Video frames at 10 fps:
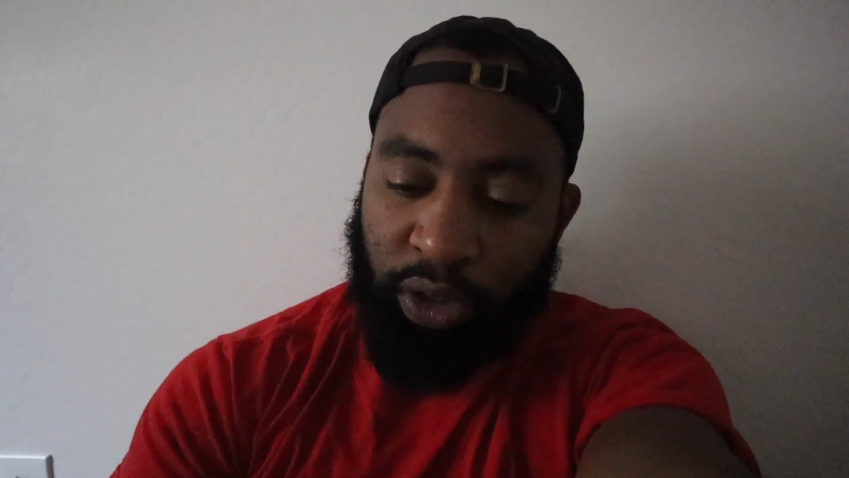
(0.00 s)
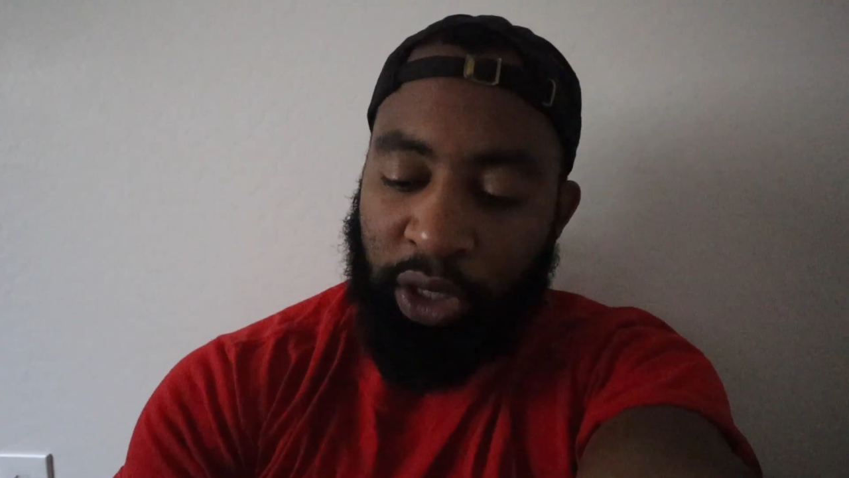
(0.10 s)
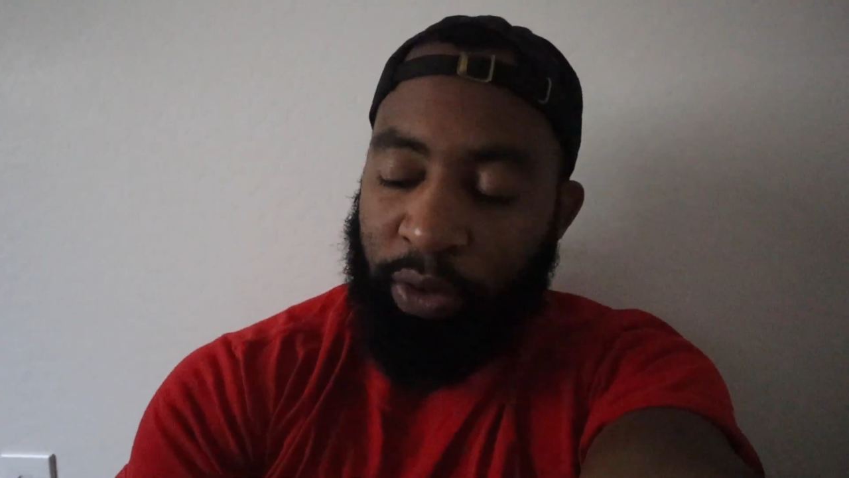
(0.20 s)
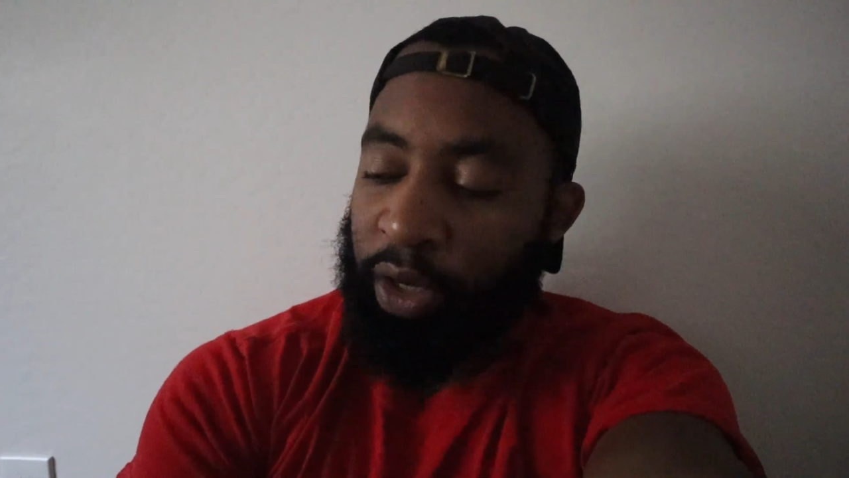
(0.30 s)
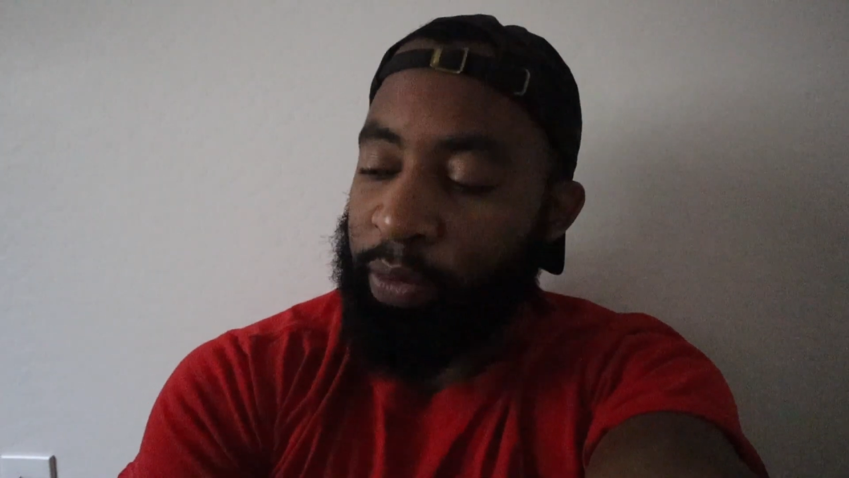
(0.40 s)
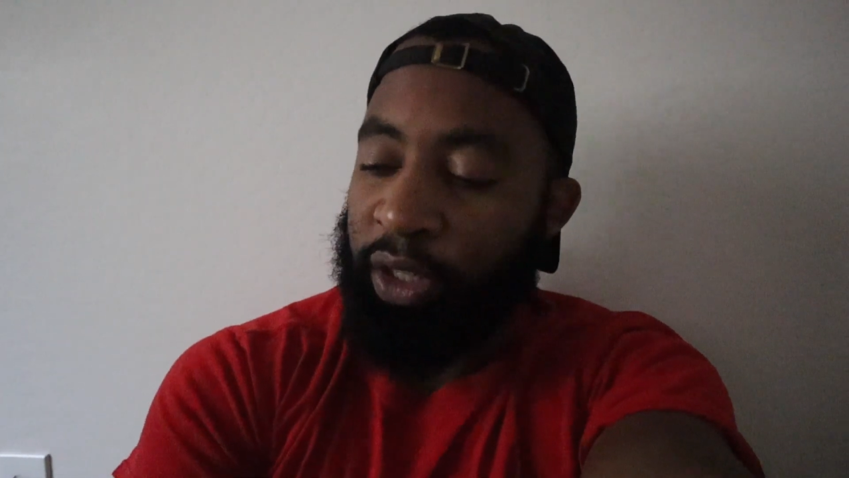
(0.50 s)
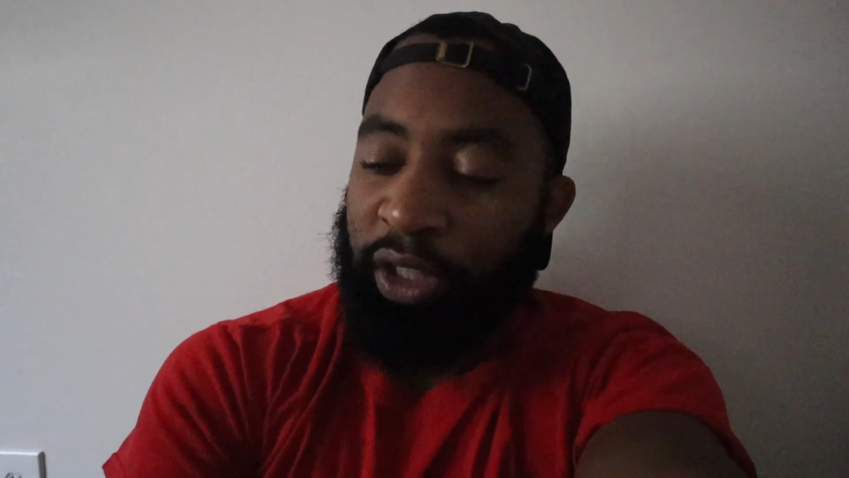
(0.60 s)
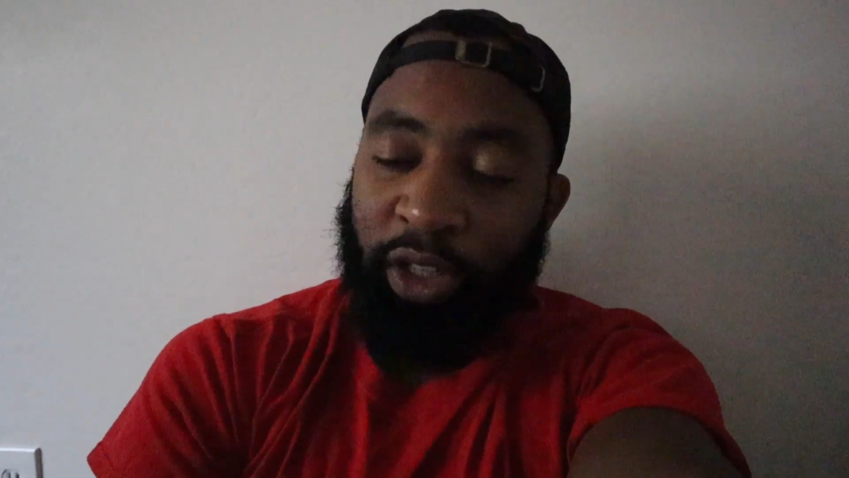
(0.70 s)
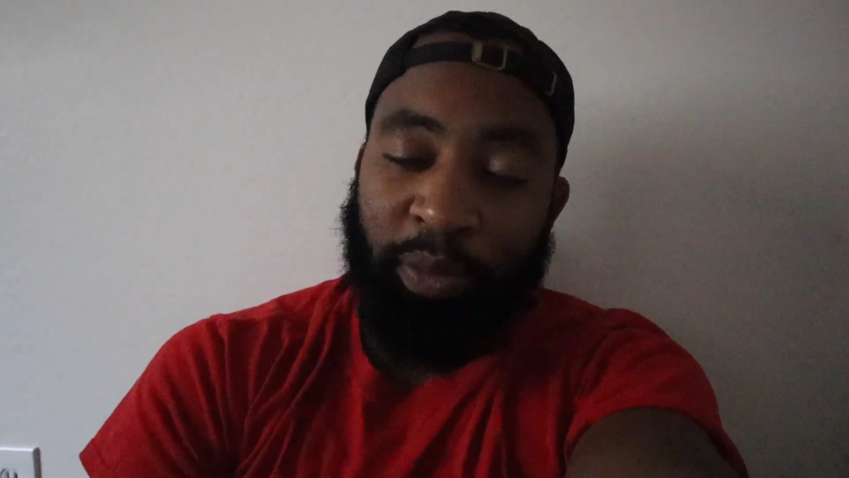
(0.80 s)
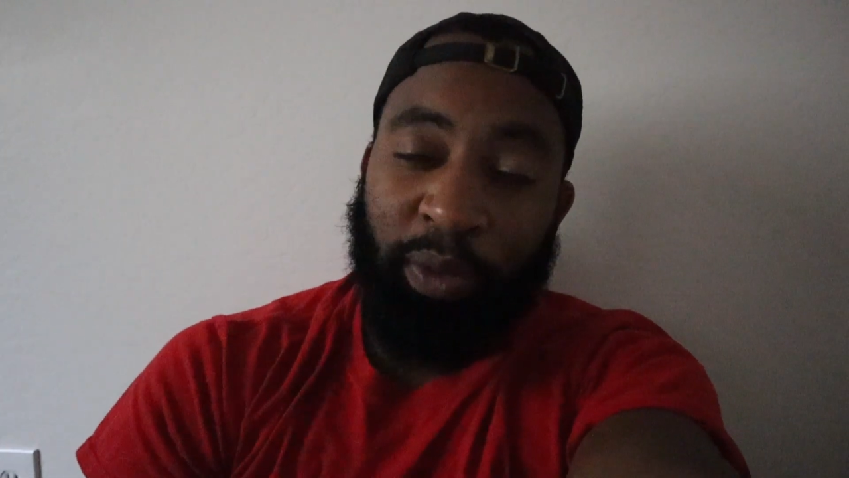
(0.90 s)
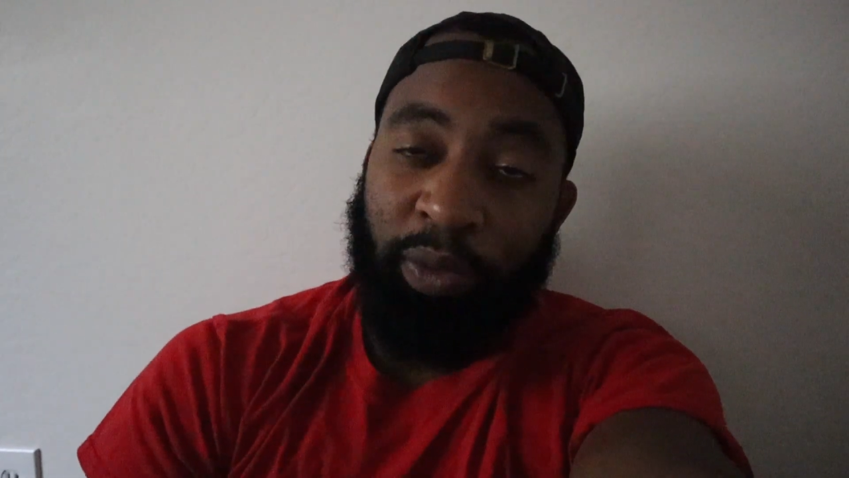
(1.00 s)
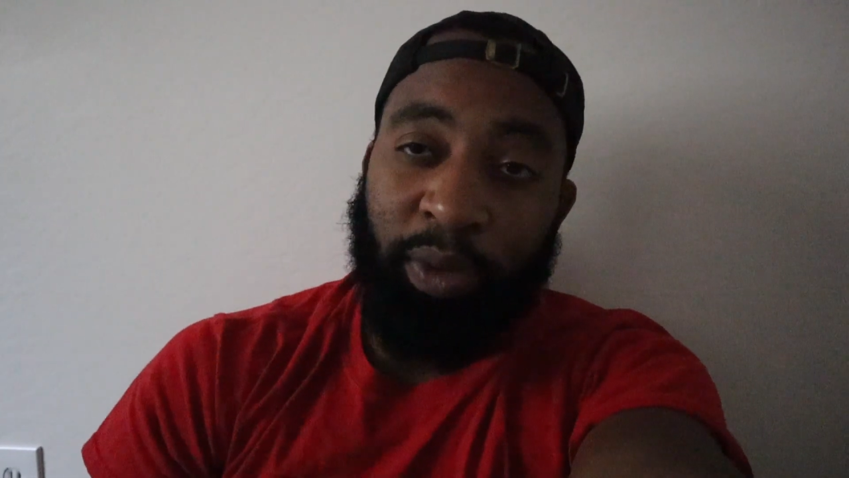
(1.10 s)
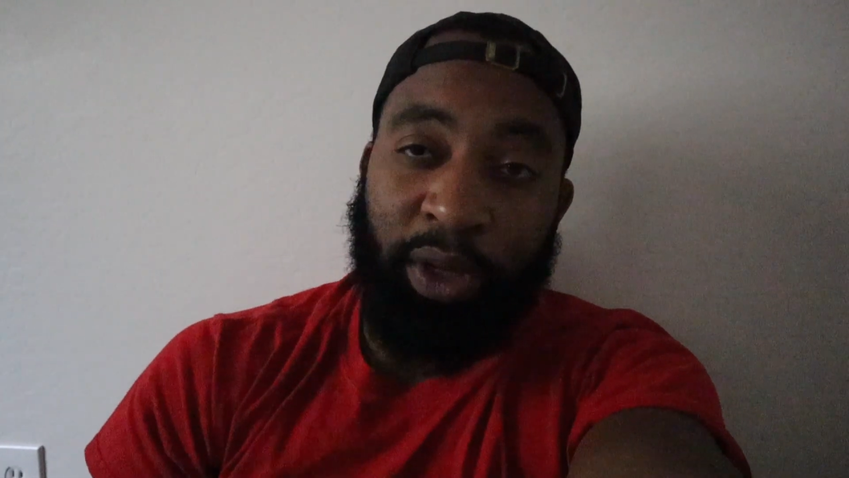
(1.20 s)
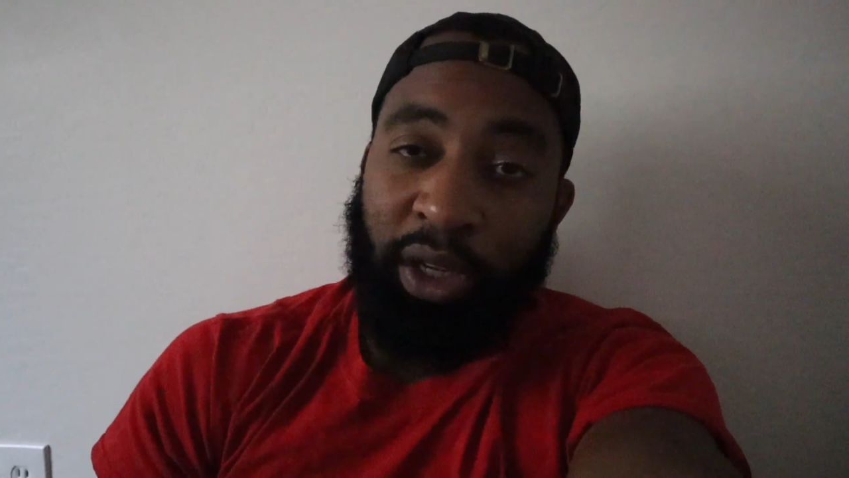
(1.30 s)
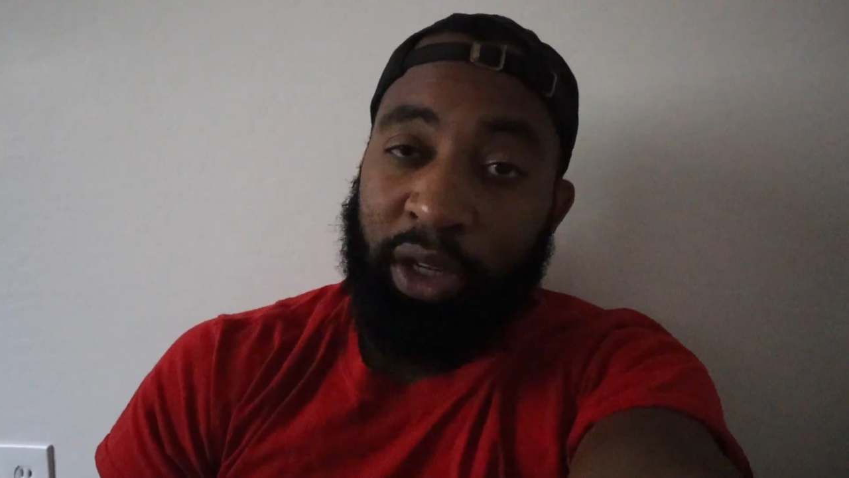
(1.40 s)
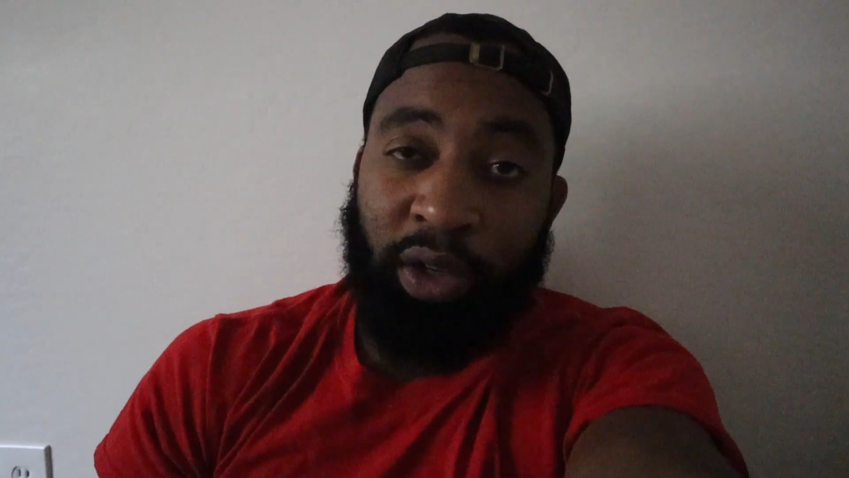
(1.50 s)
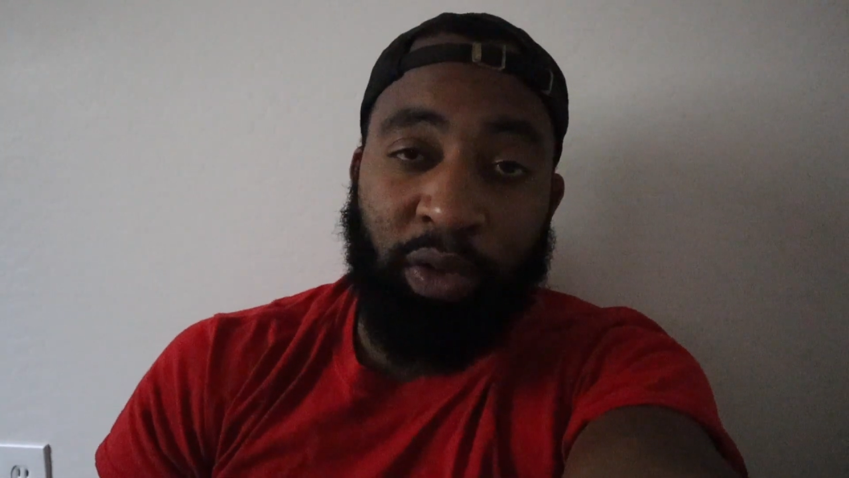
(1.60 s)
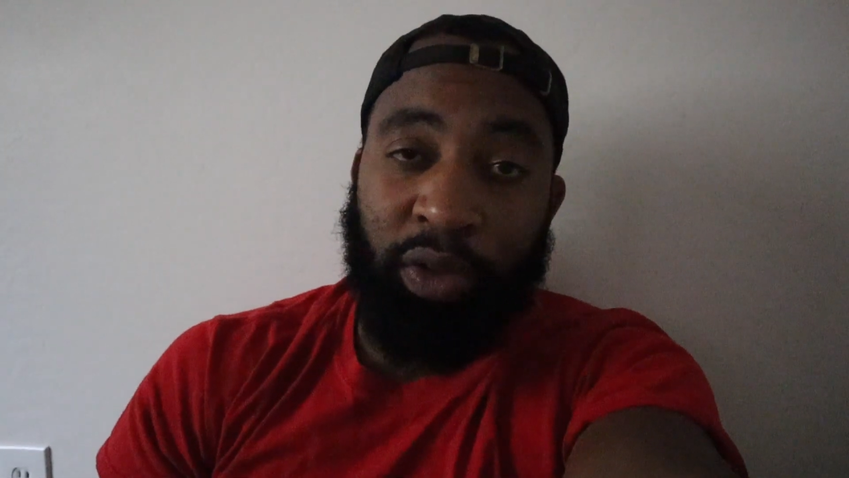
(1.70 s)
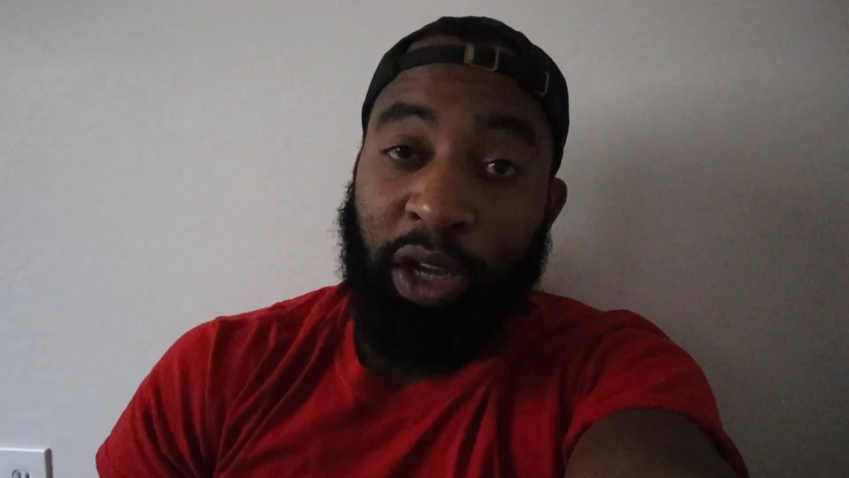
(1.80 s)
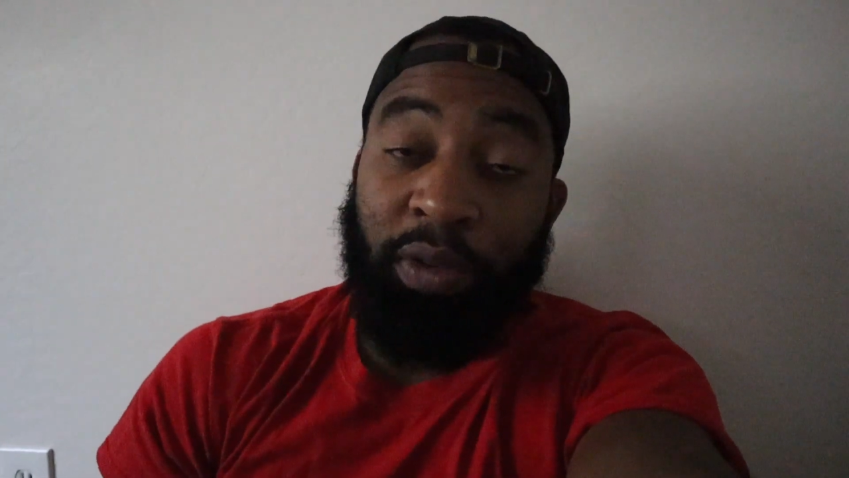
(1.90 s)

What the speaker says: So they were up earlier, but you know,